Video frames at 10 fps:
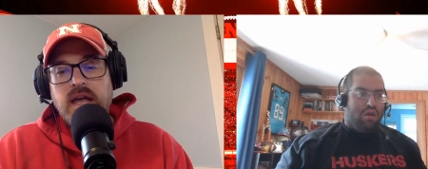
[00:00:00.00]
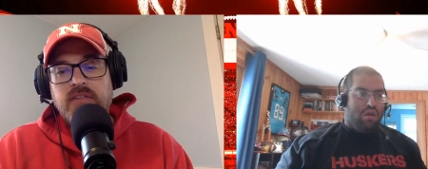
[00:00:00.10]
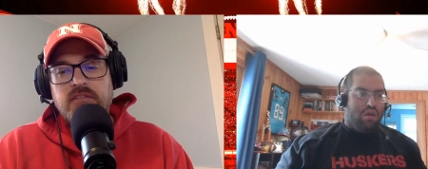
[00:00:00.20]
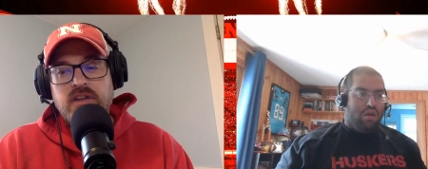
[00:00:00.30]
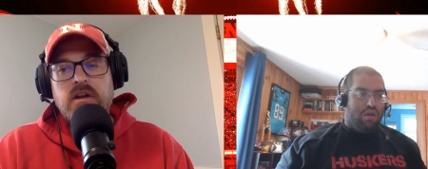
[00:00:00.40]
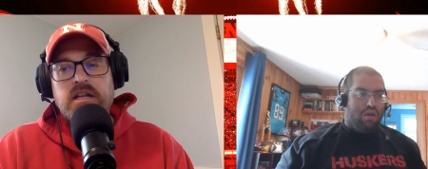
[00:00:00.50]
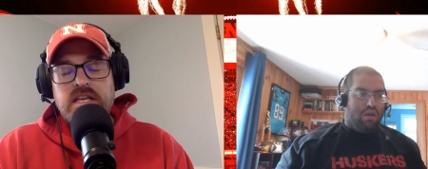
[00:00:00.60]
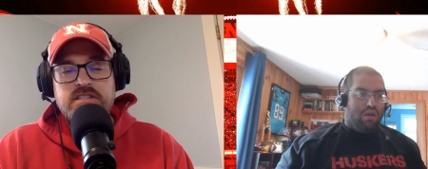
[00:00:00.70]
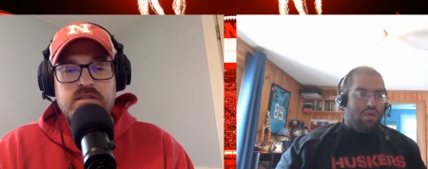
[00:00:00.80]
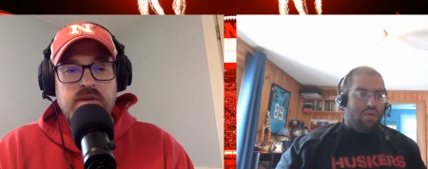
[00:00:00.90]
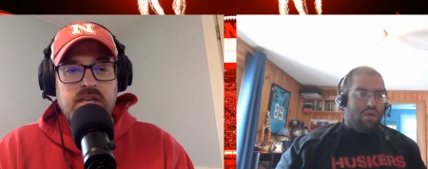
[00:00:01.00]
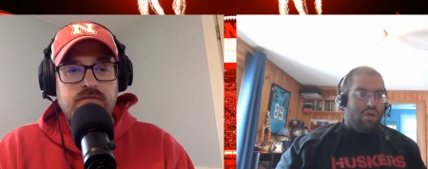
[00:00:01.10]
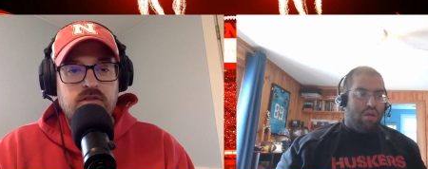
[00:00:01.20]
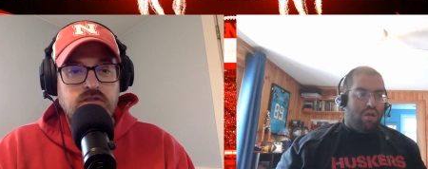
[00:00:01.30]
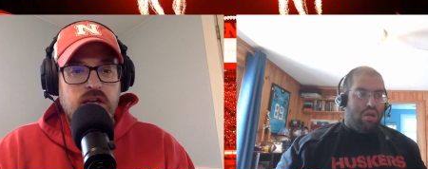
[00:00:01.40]
Speaker 1: at the very least, to me, he
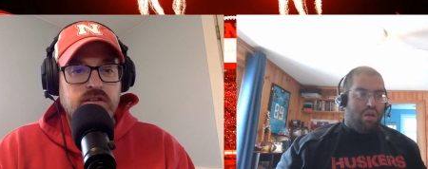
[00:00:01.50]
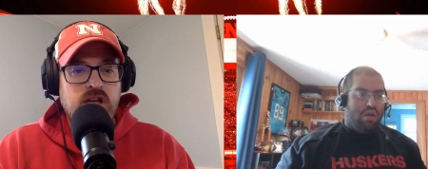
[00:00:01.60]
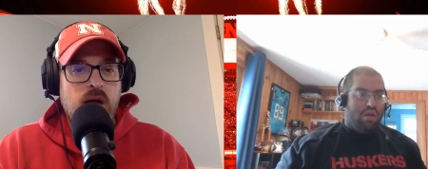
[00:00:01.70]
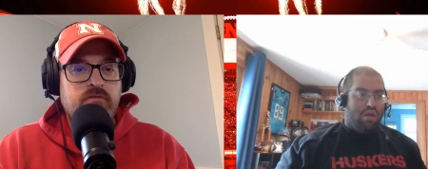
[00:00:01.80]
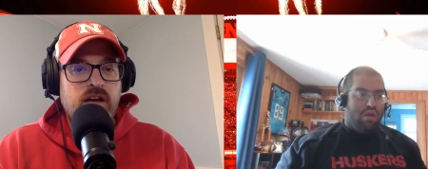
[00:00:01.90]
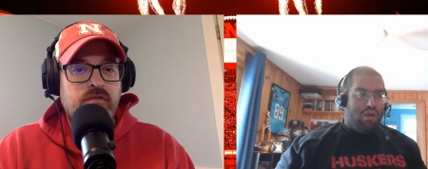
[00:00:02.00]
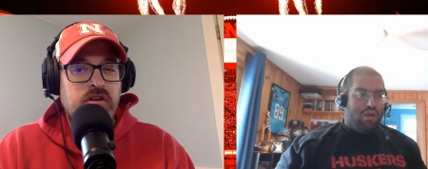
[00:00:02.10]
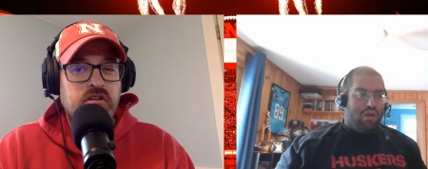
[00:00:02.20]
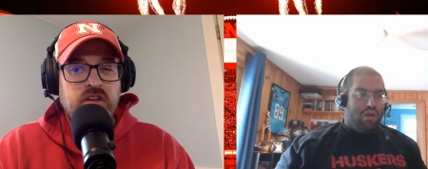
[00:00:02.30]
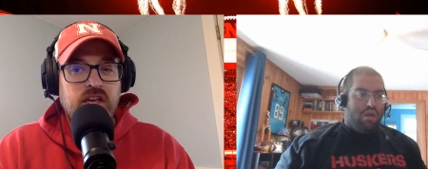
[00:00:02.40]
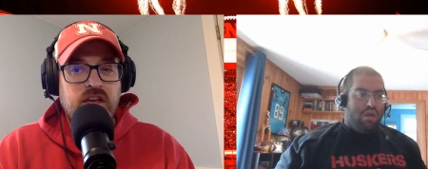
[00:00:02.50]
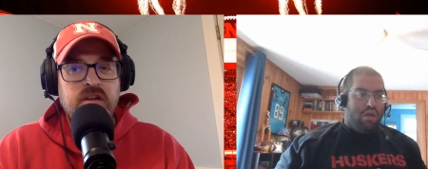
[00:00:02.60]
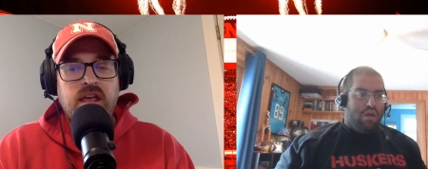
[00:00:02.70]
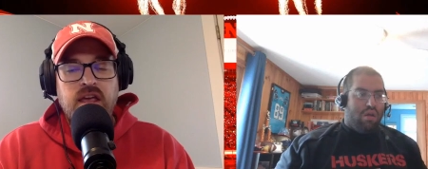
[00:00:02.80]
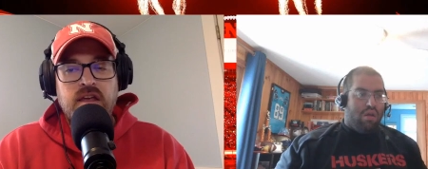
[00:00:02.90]
feels like a top 500
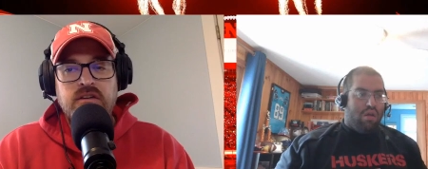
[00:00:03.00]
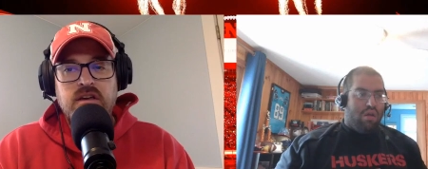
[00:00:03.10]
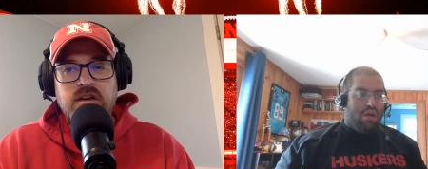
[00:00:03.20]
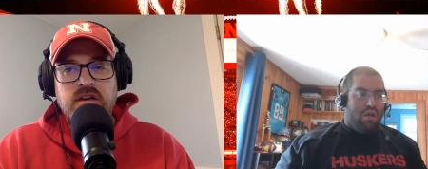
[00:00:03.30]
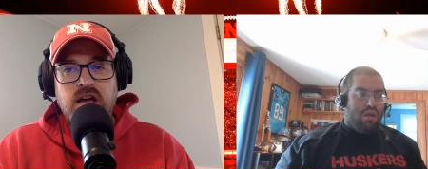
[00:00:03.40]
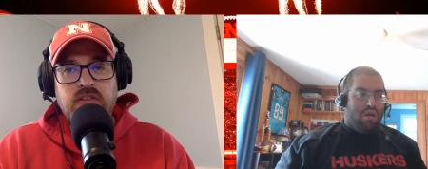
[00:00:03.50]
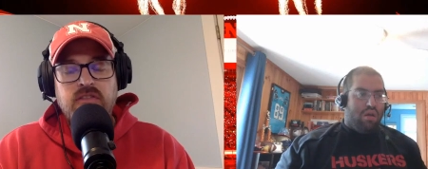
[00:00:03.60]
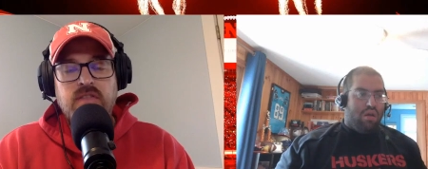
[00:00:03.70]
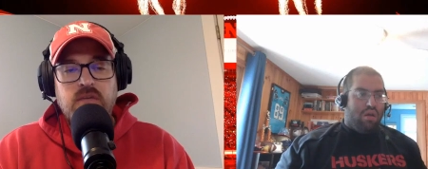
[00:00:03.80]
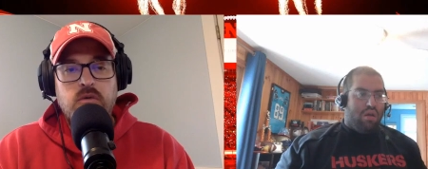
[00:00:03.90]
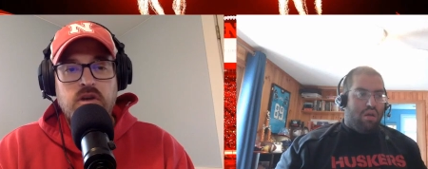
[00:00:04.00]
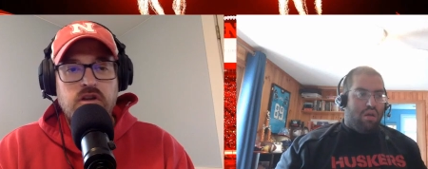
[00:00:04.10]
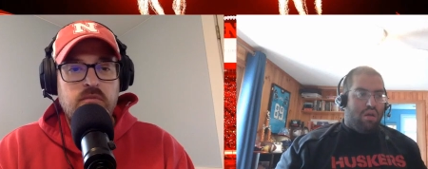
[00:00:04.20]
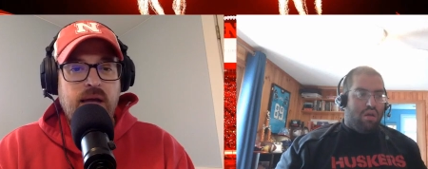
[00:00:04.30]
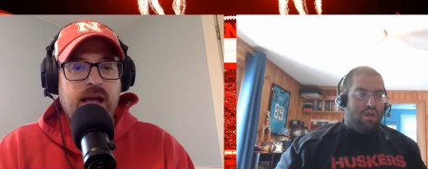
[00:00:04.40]
kid, and uh, I think that we're going to
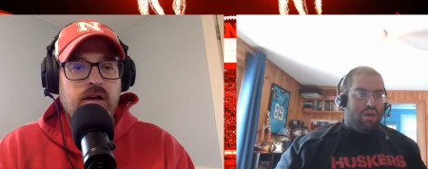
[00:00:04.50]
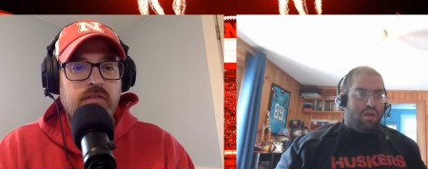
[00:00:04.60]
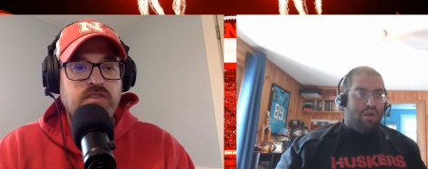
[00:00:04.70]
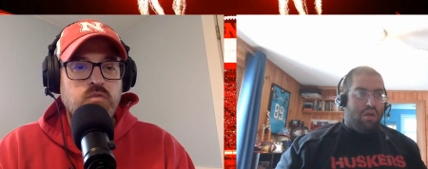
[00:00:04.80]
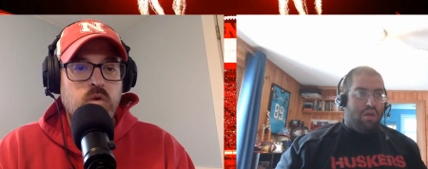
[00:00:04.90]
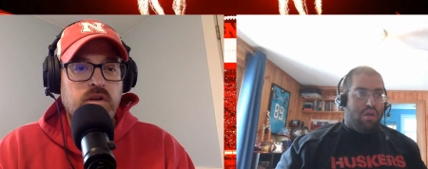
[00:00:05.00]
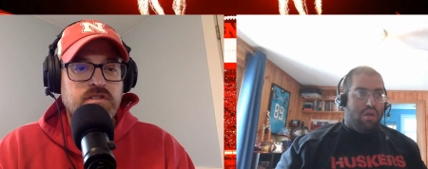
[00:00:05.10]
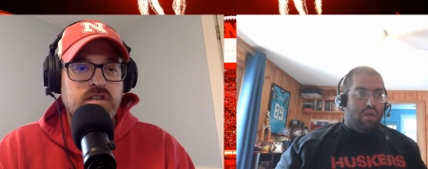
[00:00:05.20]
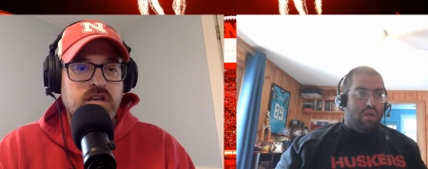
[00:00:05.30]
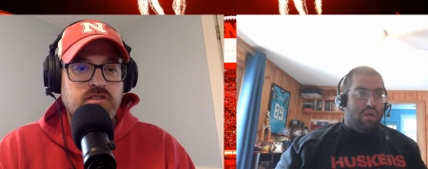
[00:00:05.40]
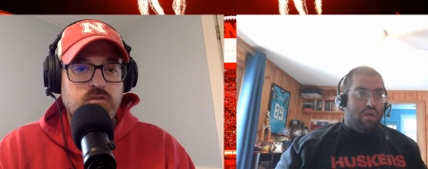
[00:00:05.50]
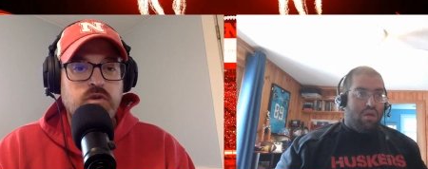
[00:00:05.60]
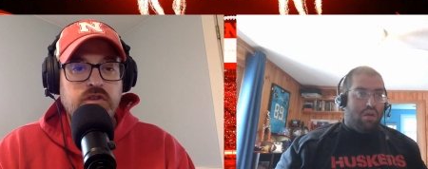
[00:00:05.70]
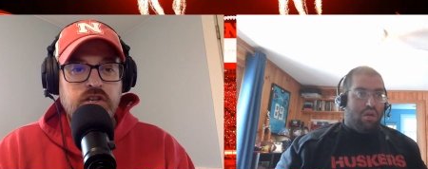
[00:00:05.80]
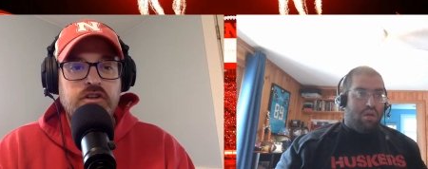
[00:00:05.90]
look back on this one as a as a
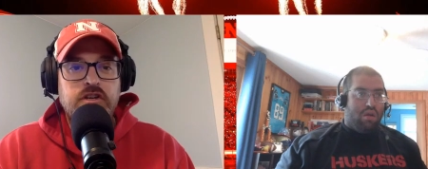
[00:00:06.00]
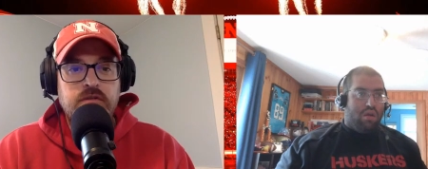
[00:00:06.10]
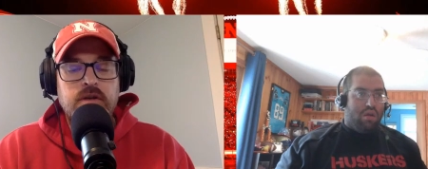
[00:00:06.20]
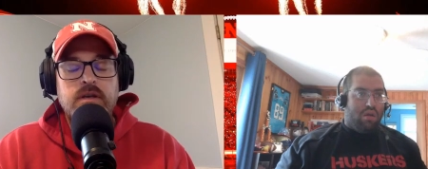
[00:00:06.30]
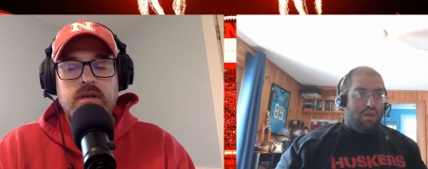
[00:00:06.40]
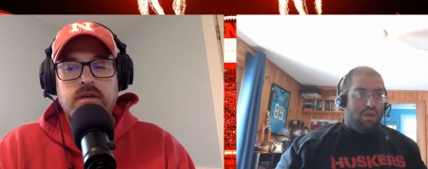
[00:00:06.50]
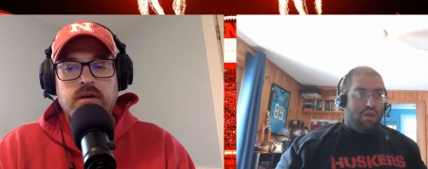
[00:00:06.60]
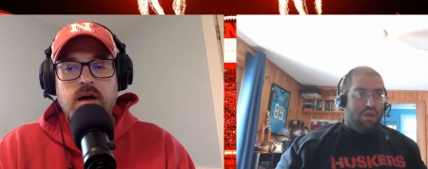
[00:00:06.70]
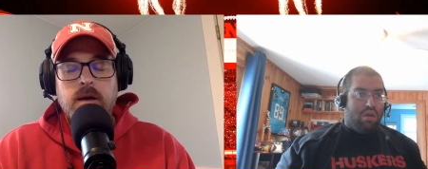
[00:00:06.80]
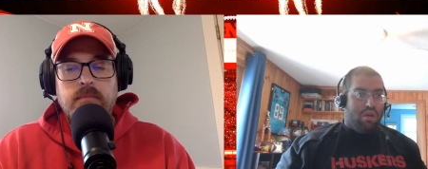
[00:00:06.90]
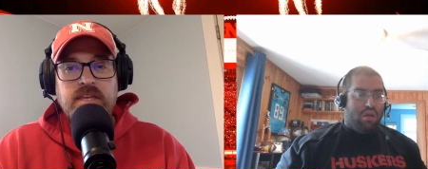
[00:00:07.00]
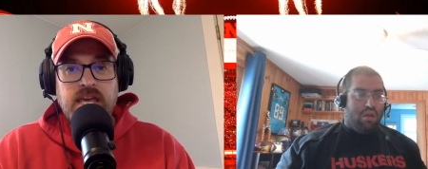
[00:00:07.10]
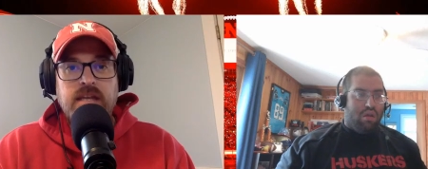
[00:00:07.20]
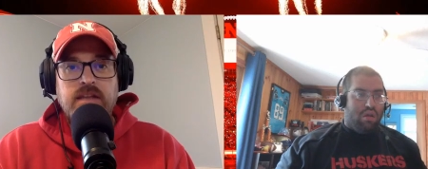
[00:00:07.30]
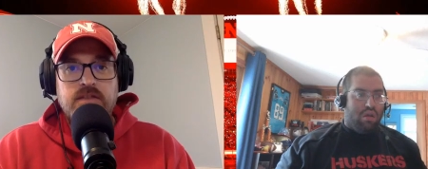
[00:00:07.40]
really good um,
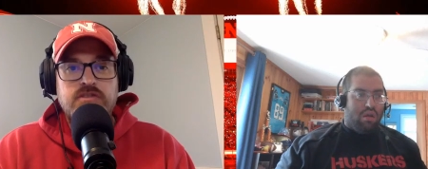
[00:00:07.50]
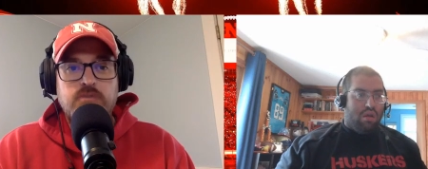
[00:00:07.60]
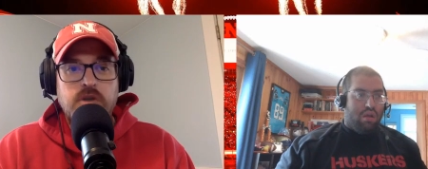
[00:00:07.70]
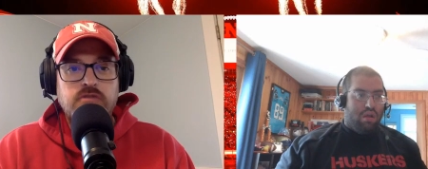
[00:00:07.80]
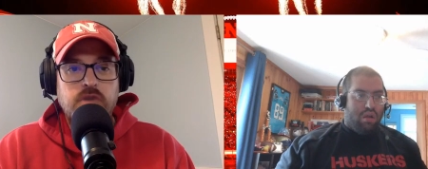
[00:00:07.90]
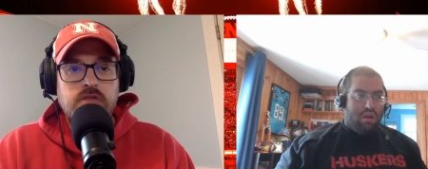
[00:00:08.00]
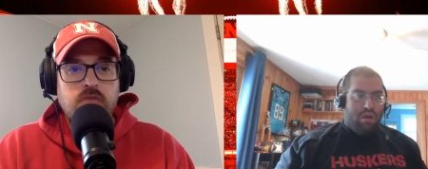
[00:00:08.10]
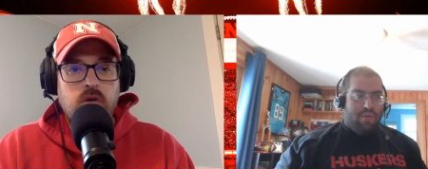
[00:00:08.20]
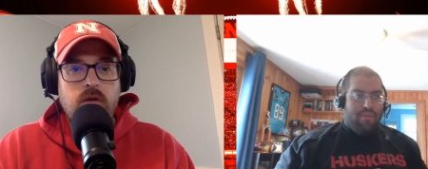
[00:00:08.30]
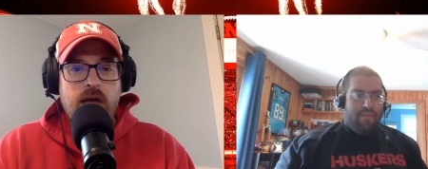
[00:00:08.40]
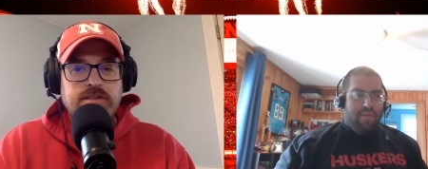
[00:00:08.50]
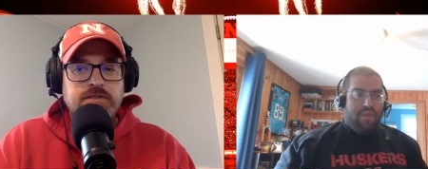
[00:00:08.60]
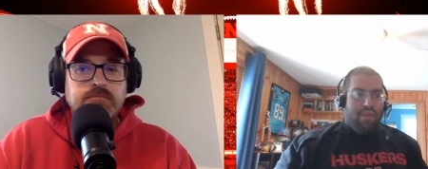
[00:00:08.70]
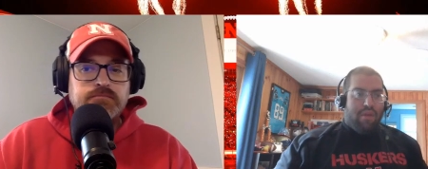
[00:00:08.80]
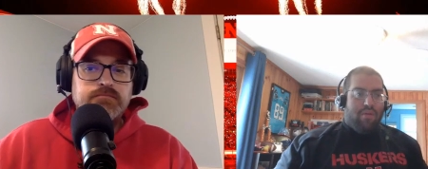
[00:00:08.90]
get in this 2024
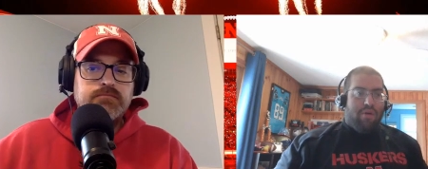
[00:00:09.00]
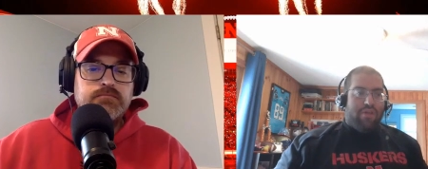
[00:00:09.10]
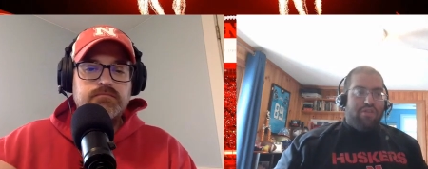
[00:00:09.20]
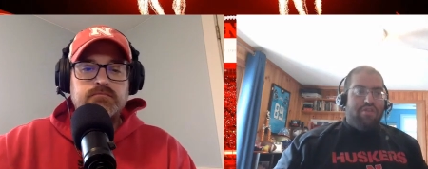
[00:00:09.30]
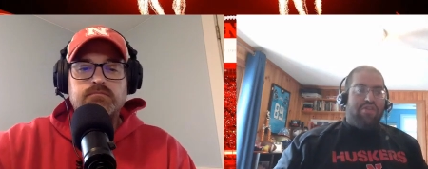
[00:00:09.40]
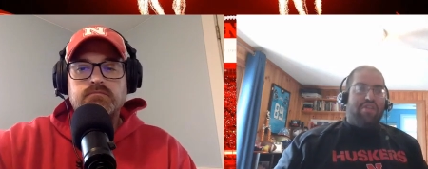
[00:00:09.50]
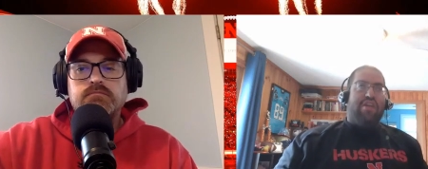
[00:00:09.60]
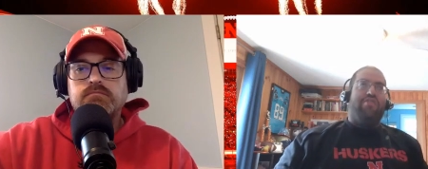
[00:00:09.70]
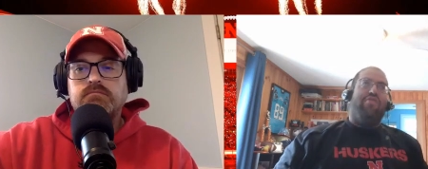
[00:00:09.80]
class.
Speaker 2: Well, it's interesting that you